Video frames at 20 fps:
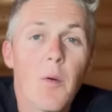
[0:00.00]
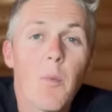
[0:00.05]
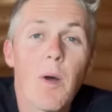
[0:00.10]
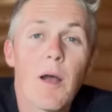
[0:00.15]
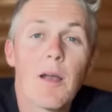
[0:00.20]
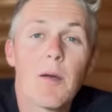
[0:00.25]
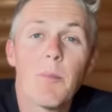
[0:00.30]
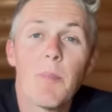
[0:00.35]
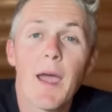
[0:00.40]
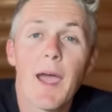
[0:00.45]

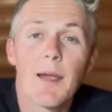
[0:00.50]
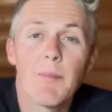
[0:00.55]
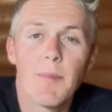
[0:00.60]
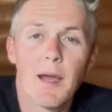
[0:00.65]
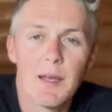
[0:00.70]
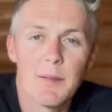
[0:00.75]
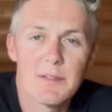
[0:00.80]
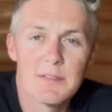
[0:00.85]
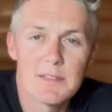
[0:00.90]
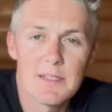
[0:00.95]
Welcome back,
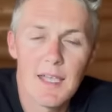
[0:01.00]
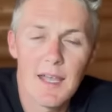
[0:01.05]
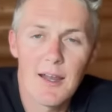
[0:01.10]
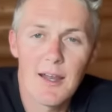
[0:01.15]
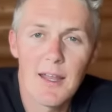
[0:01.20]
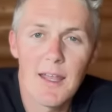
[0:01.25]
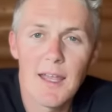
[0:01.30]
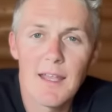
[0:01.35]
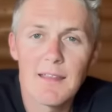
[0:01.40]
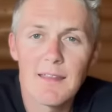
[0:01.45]
my name is
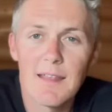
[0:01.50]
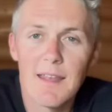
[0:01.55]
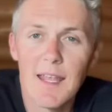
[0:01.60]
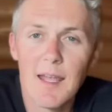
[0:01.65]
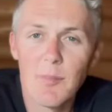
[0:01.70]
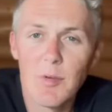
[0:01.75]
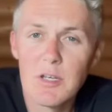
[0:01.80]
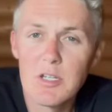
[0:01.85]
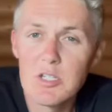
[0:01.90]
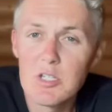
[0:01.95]
Kerry, and today
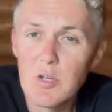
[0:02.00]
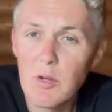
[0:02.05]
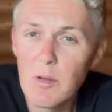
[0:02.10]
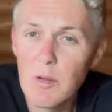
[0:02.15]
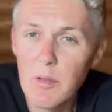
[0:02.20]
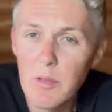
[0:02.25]
I'm going to show you